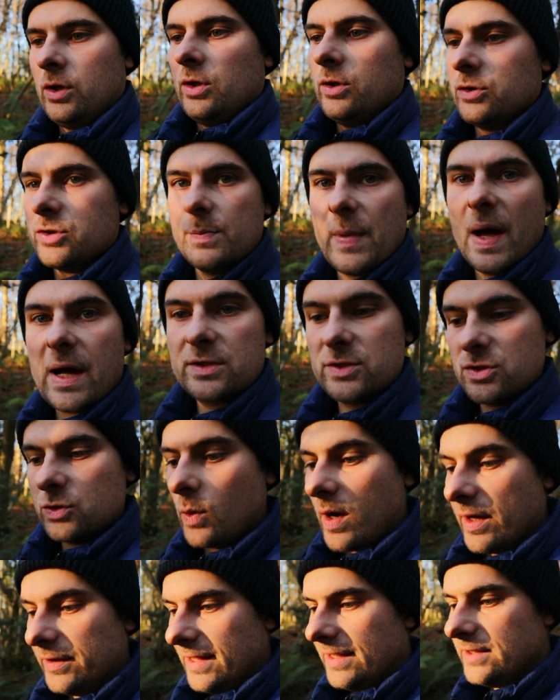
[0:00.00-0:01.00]
to Max as
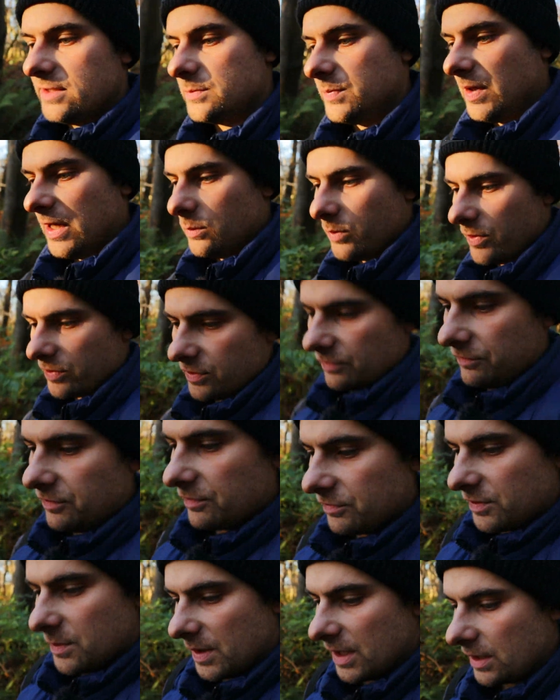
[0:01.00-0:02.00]
what I need to be with the
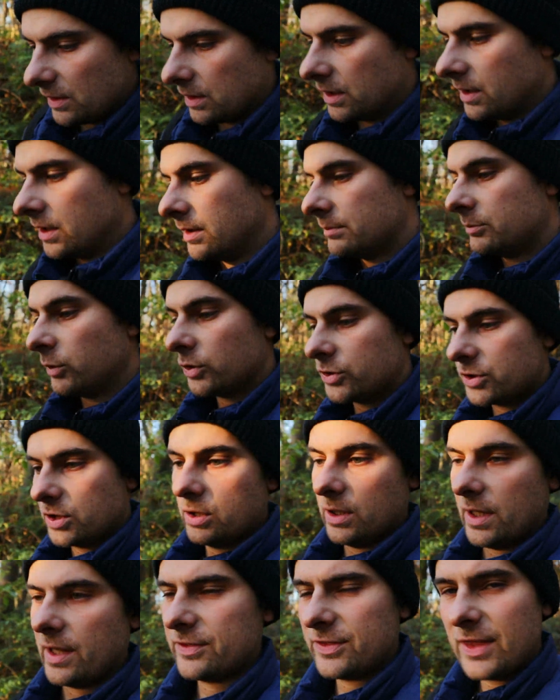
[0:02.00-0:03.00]
50mm. But
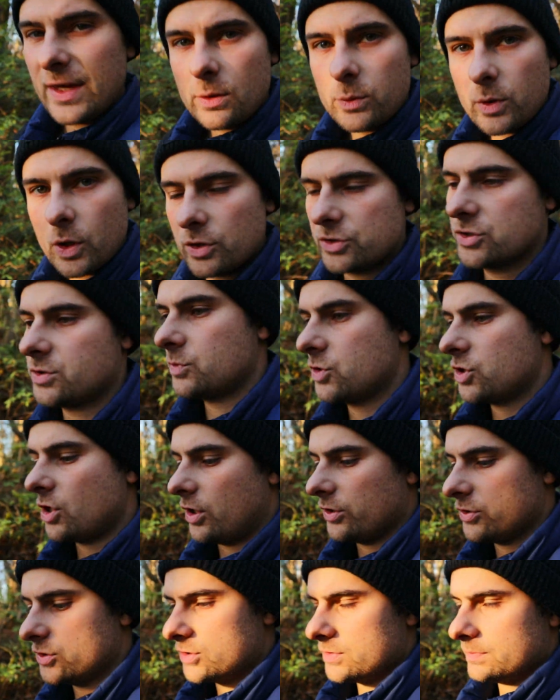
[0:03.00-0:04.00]
I think we got some
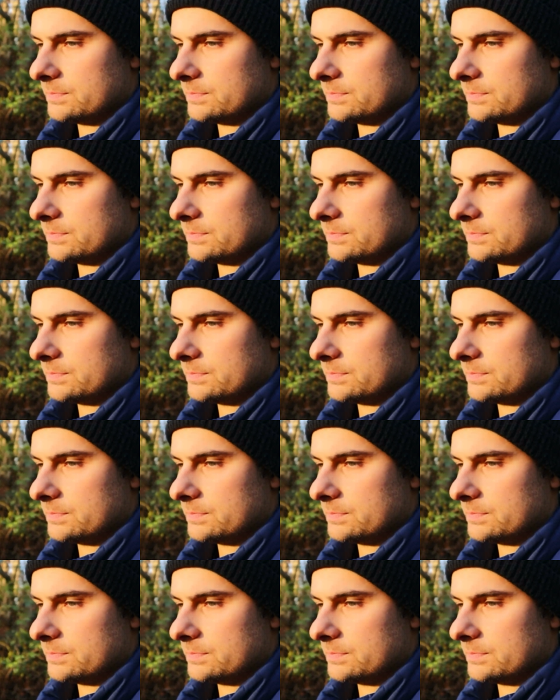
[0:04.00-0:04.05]
shots,